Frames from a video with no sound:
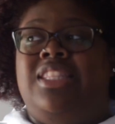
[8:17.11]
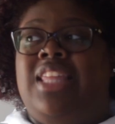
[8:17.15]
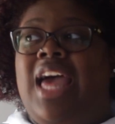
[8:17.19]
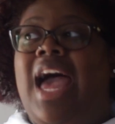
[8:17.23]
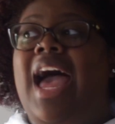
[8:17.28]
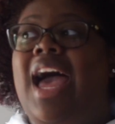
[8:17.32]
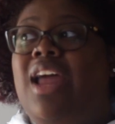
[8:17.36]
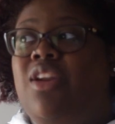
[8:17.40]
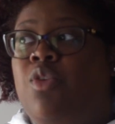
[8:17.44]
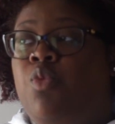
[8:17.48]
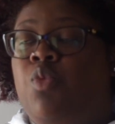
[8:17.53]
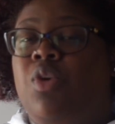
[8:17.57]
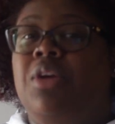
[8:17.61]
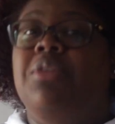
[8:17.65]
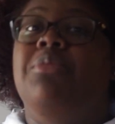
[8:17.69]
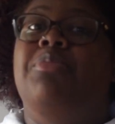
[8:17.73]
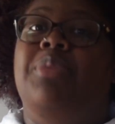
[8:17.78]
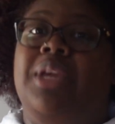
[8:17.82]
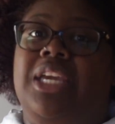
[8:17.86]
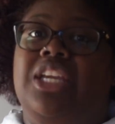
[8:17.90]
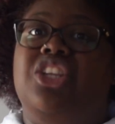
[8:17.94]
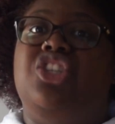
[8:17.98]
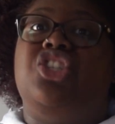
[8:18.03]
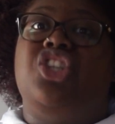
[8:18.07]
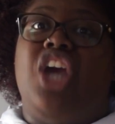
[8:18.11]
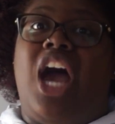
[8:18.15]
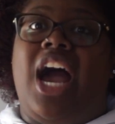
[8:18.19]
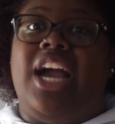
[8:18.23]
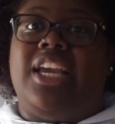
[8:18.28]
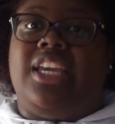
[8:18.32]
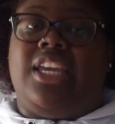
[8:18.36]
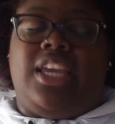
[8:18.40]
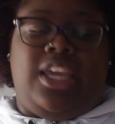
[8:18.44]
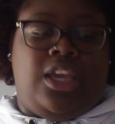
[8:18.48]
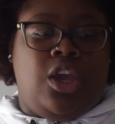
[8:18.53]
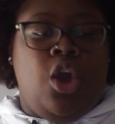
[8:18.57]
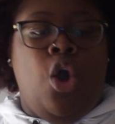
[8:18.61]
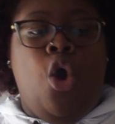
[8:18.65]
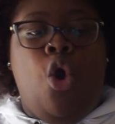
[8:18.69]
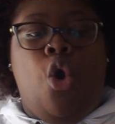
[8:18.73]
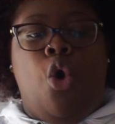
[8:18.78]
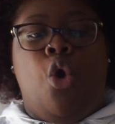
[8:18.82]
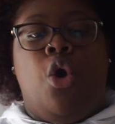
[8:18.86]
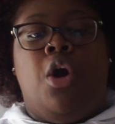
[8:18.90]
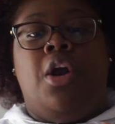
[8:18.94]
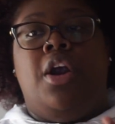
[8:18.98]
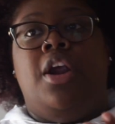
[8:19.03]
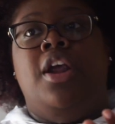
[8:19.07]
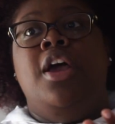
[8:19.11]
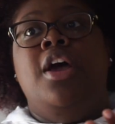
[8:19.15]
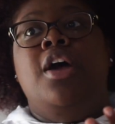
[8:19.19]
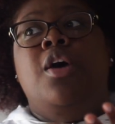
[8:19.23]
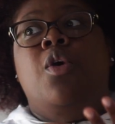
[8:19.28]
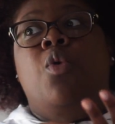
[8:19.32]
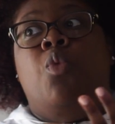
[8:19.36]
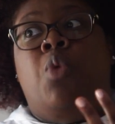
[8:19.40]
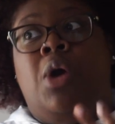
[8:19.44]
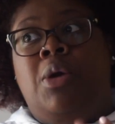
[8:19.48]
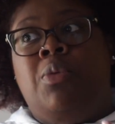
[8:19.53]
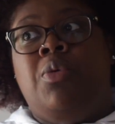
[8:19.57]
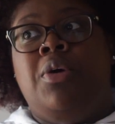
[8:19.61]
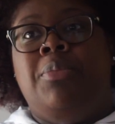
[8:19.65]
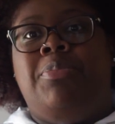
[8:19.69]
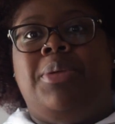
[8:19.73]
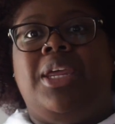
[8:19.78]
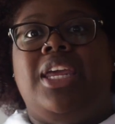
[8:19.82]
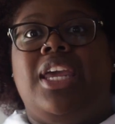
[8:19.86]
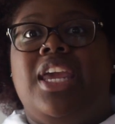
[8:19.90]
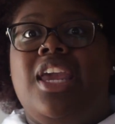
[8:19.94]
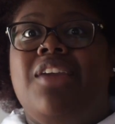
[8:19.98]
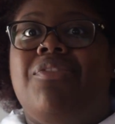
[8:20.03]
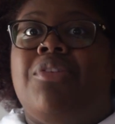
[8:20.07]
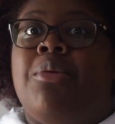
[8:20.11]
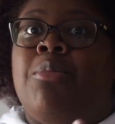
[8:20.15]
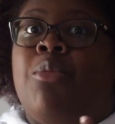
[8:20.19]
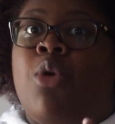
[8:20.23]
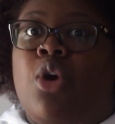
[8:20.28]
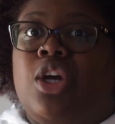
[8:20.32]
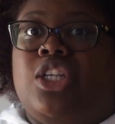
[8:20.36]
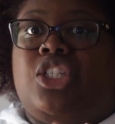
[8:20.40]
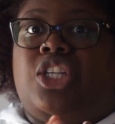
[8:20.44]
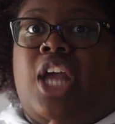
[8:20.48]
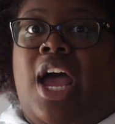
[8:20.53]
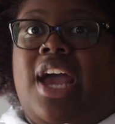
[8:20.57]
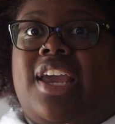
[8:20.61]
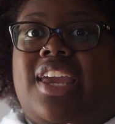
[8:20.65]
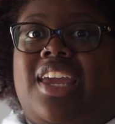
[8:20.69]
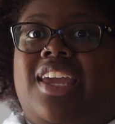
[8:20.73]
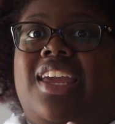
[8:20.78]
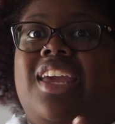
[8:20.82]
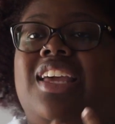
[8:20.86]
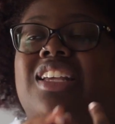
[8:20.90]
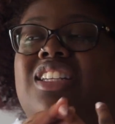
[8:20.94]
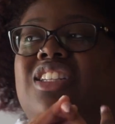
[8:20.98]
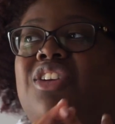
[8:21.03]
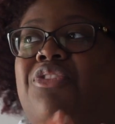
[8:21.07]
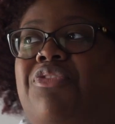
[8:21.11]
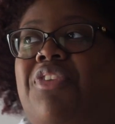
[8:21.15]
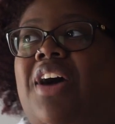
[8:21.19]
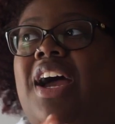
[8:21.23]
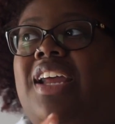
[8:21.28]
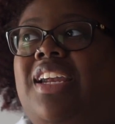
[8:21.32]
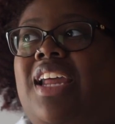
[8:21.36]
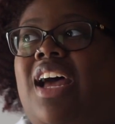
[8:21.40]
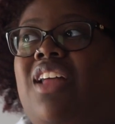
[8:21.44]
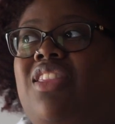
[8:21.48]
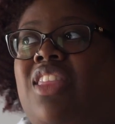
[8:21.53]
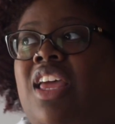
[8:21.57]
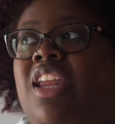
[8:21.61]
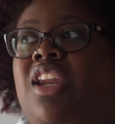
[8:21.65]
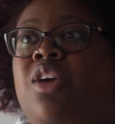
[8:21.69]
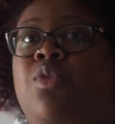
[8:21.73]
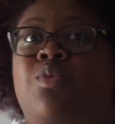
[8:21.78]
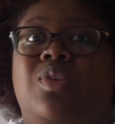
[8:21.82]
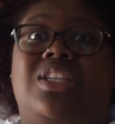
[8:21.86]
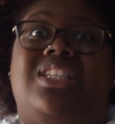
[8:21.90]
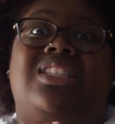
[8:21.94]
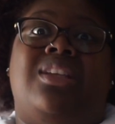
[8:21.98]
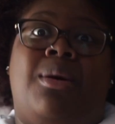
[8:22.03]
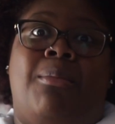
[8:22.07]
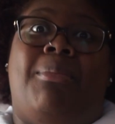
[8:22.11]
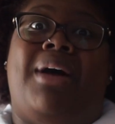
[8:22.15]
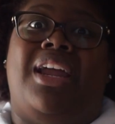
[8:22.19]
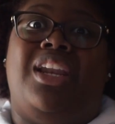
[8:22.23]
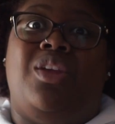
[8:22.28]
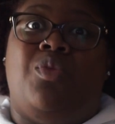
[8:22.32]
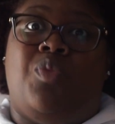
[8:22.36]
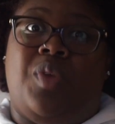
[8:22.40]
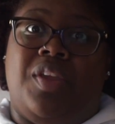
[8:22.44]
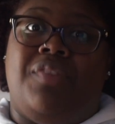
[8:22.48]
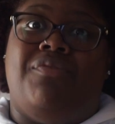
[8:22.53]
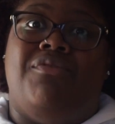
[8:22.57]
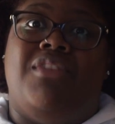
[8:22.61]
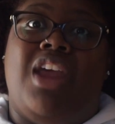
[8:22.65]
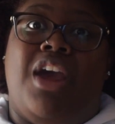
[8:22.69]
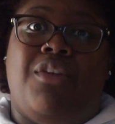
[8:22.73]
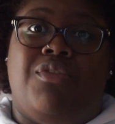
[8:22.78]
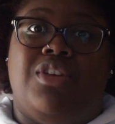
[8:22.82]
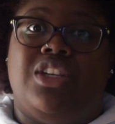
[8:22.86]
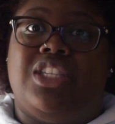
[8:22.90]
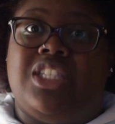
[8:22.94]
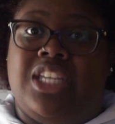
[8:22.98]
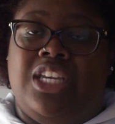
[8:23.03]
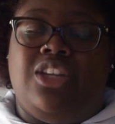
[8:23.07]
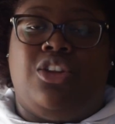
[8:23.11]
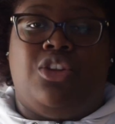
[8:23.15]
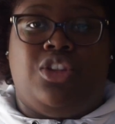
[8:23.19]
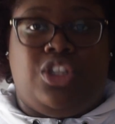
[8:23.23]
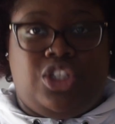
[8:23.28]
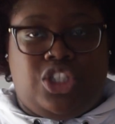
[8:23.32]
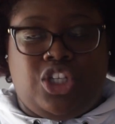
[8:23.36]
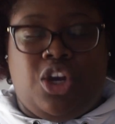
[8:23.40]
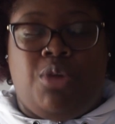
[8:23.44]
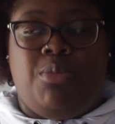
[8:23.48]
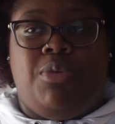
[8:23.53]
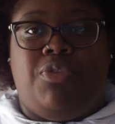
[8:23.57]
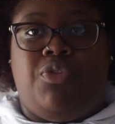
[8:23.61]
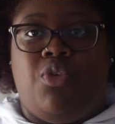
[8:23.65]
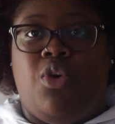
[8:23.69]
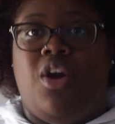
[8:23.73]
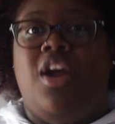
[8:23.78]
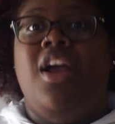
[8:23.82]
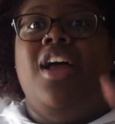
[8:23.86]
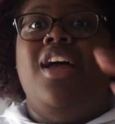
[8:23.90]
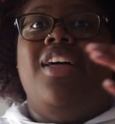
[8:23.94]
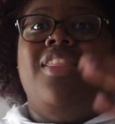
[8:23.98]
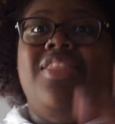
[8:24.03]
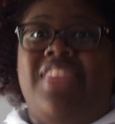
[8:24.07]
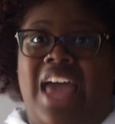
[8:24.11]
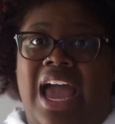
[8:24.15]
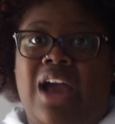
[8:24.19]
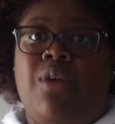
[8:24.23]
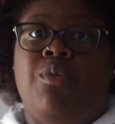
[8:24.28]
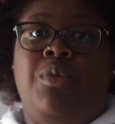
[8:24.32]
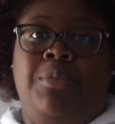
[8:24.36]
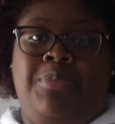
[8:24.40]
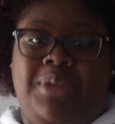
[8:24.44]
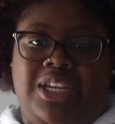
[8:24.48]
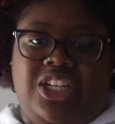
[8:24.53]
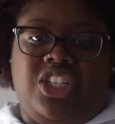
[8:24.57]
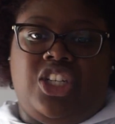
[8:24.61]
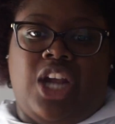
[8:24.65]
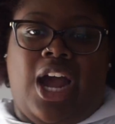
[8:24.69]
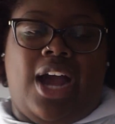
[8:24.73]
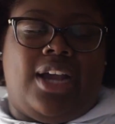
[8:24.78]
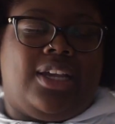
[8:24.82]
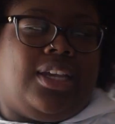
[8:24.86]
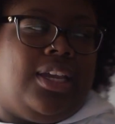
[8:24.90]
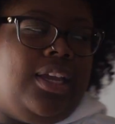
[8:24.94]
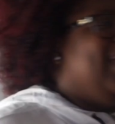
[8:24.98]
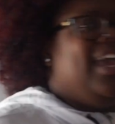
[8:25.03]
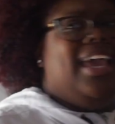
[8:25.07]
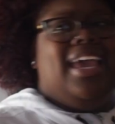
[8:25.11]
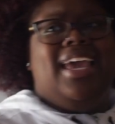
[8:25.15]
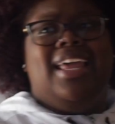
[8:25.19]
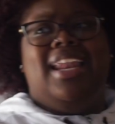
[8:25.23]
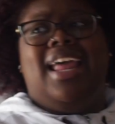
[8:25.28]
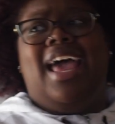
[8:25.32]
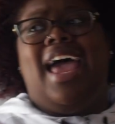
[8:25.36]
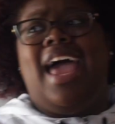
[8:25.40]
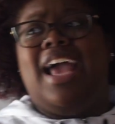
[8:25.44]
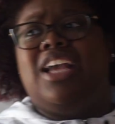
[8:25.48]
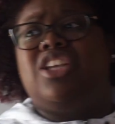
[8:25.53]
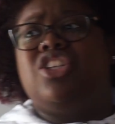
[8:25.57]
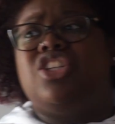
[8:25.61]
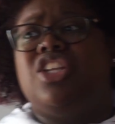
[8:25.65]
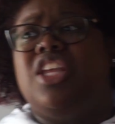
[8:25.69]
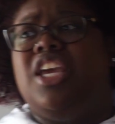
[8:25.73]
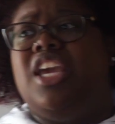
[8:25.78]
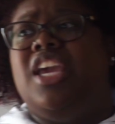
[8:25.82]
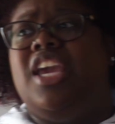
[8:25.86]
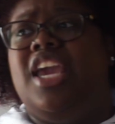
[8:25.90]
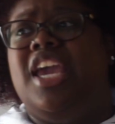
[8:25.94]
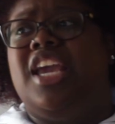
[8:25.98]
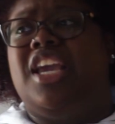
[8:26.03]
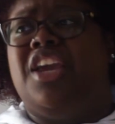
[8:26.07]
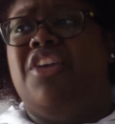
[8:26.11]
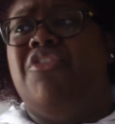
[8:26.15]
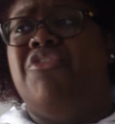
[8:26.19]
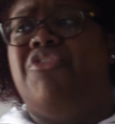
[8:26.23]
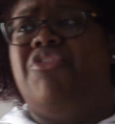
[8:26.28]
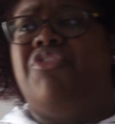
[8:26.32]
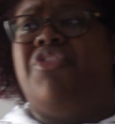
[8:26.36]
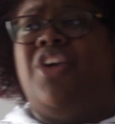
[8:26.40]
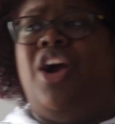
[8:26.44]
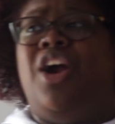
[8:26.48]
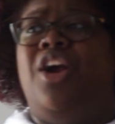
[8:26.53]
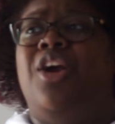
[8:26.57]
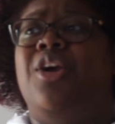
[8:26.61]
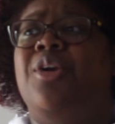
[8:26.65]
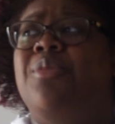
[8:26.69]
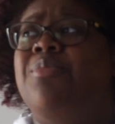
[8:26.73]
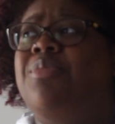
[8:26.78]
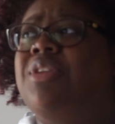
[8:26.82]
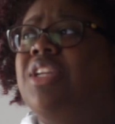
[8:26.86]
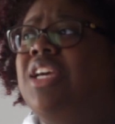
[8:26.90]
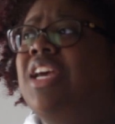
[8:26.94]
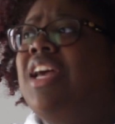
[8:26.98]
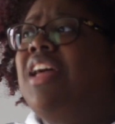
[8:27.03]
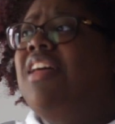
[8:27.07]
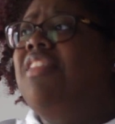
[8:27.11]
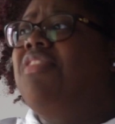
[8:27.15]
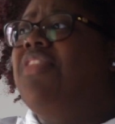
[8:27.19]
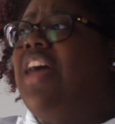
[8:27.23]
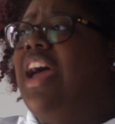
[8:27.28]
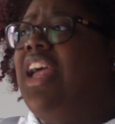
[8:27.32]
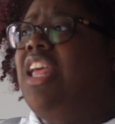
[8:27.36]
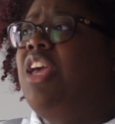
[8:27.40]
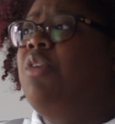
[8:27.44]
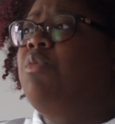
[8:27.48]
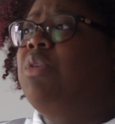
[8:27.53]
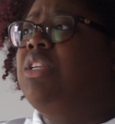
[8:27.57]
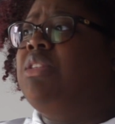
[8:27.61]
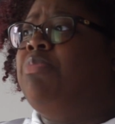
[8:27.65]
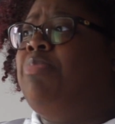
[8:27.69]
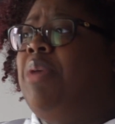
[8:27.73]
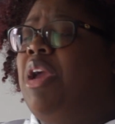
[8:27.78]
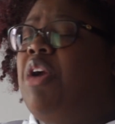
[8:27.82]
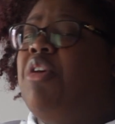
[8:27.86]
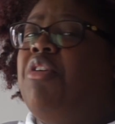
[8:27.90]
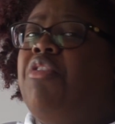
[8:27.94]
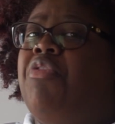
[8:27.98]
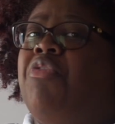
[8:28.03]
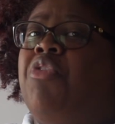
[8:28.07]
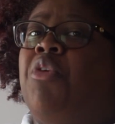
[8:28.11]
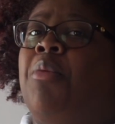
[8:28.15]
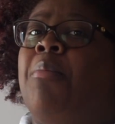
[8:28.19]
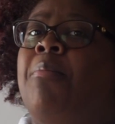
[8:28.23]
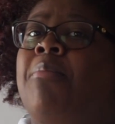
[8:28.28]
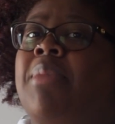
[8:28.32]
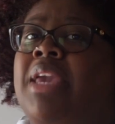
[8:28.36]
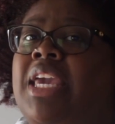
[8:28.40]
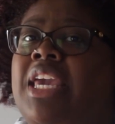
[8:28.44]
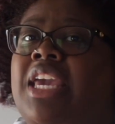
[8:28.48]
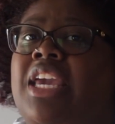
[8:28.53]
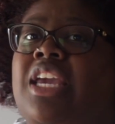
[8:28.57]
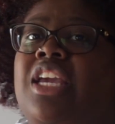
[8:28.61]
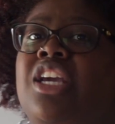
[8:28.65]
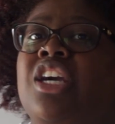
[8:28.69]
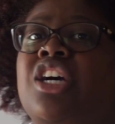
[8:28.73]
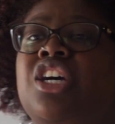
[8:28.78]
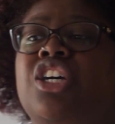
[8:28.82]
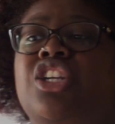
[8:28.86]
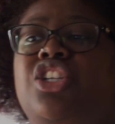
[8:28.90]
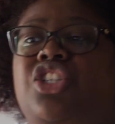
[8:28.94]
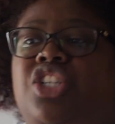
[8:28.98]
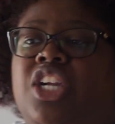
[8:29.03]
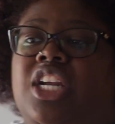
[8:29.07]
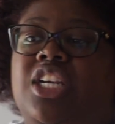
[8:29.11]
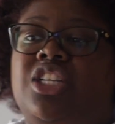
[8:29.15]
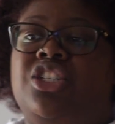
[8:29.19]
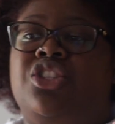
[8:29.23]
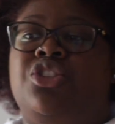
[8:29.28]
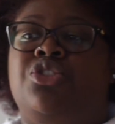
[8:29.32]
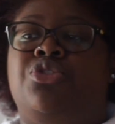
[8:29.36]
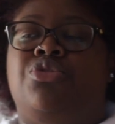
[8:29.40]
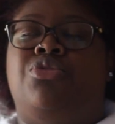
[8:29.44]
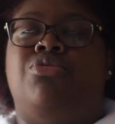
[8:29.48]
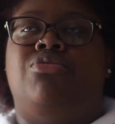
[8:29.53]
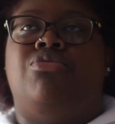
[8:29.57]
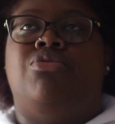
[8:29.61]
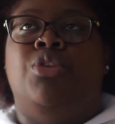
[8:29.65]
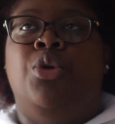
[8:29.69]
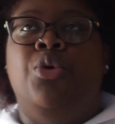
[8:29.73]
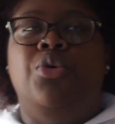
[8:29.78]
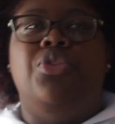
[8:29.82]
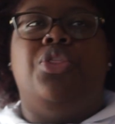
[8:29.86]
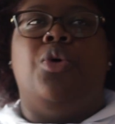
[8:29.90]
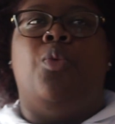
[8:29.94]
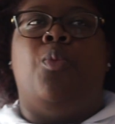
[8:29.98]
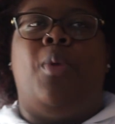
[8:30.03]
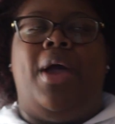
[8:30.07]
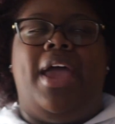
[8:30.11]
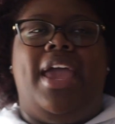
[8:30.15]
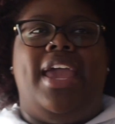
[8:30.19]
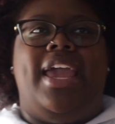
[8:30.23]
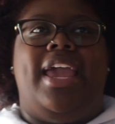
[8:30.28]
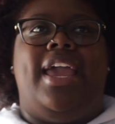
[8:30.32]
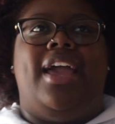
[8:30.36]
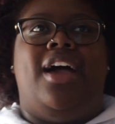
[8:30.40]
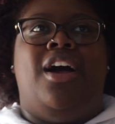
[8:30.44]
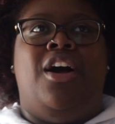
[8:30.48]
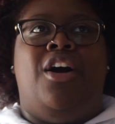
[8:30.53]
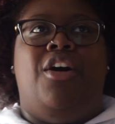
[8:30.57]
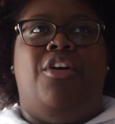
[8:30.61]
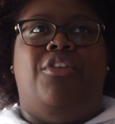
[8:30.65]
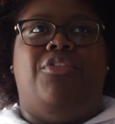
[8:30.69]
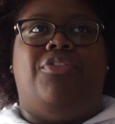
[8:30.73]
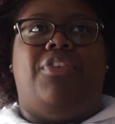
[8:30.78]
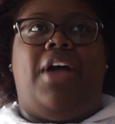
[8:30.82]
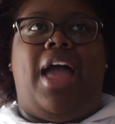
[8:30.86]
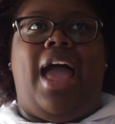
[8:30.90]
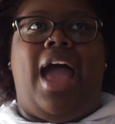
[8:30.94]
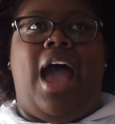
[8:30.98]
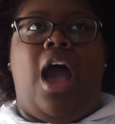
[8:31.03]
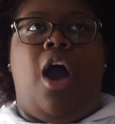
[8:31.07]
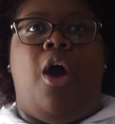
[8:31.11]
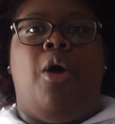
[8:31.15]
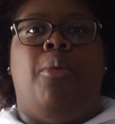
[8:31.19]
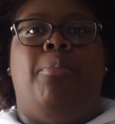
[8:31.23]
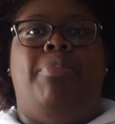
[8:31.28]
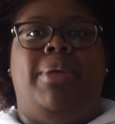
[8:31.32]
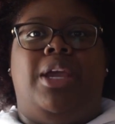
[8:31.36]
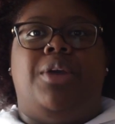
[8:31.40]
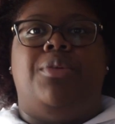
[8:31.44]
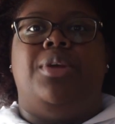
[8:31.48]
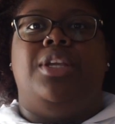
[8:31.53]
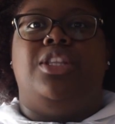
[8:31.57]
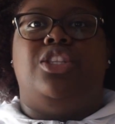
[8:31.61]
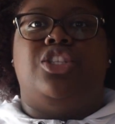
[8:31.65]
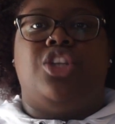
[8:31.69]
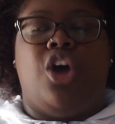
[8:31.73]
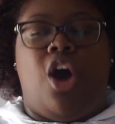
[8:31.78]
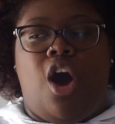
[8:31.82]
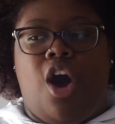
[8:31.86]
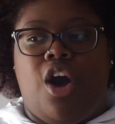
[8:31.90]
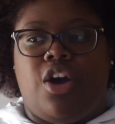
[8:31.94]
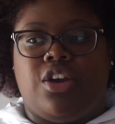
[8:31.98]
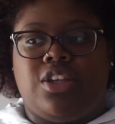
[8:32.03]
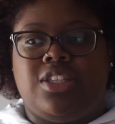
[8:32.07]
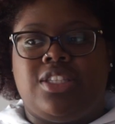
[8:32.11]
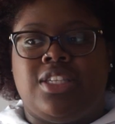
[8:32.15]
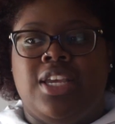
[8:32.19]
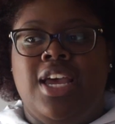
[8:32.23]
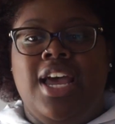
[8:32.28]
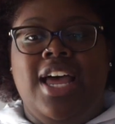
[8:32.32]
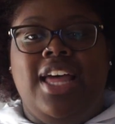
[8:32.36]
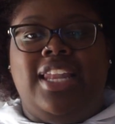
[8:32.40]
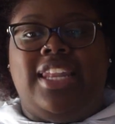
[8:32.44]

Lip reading: That would be shocking. Or what would be even more shocking is to find out that it was somebody we'd never seen on the show before. That would be shocking. And actually, it confirmed that it was Barry for me just through the way of how Barry talks.